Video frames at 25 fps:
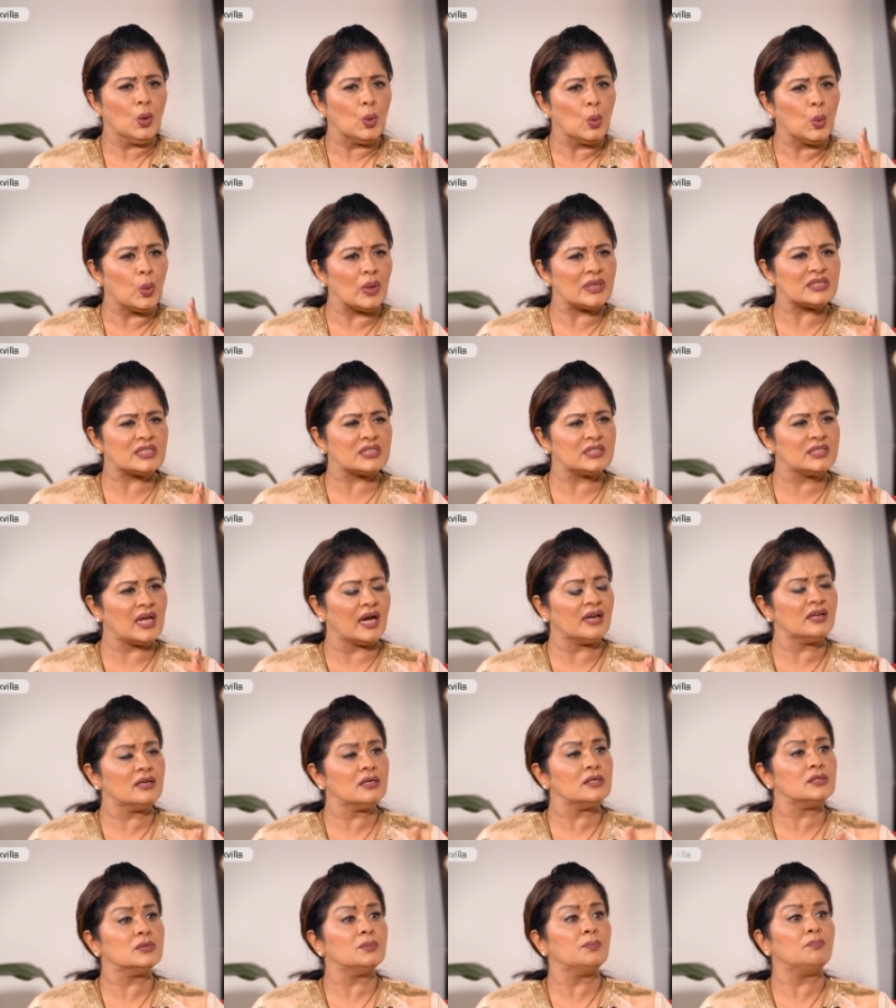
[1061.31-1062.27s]
who has
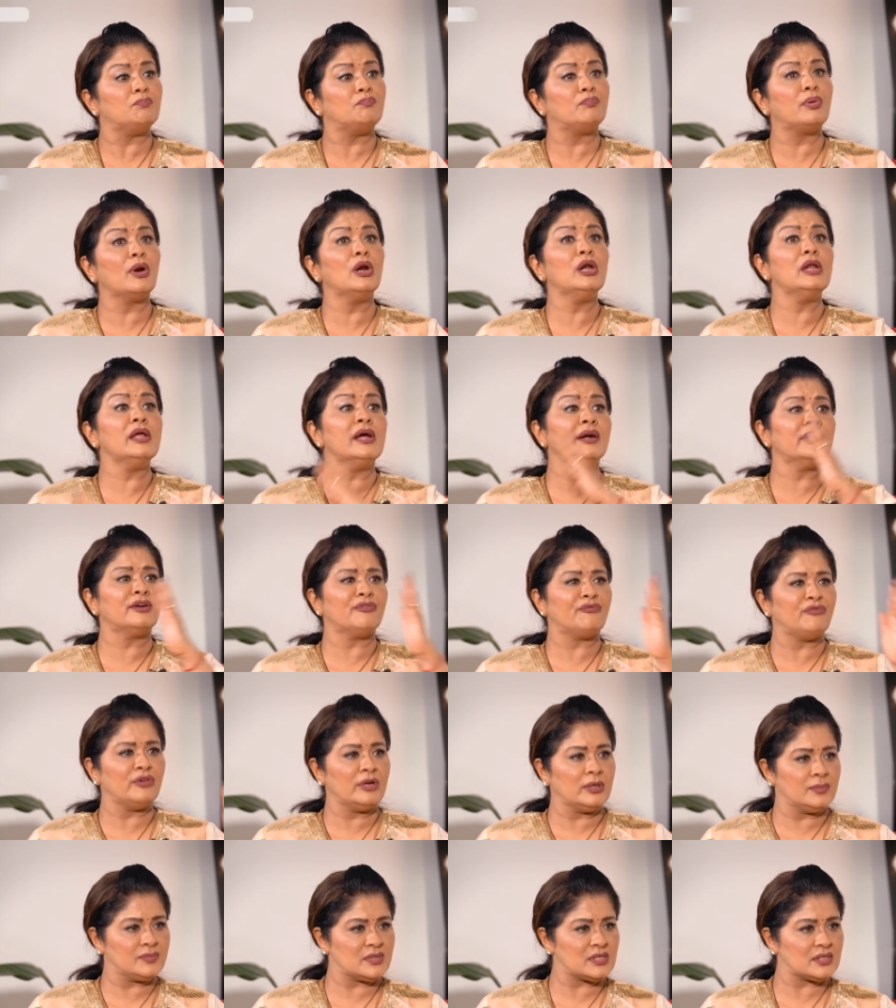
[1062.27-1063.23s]
done brilliant
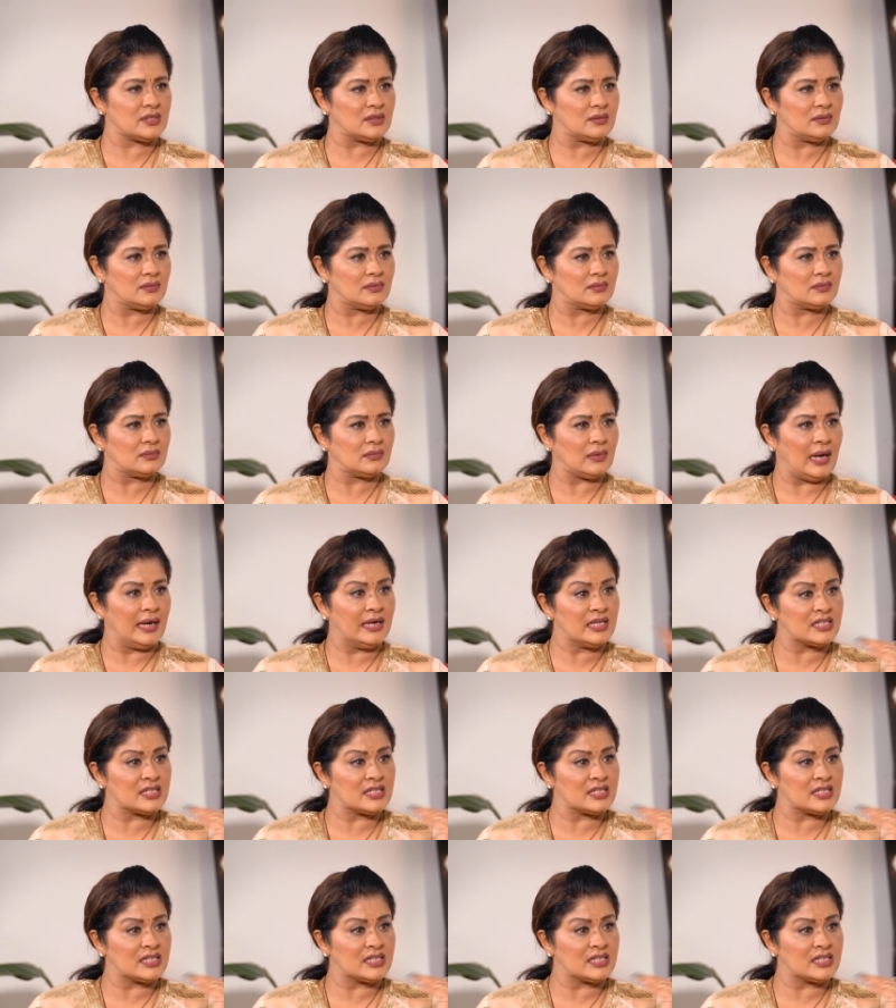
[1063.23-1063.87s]
films mm -hmm.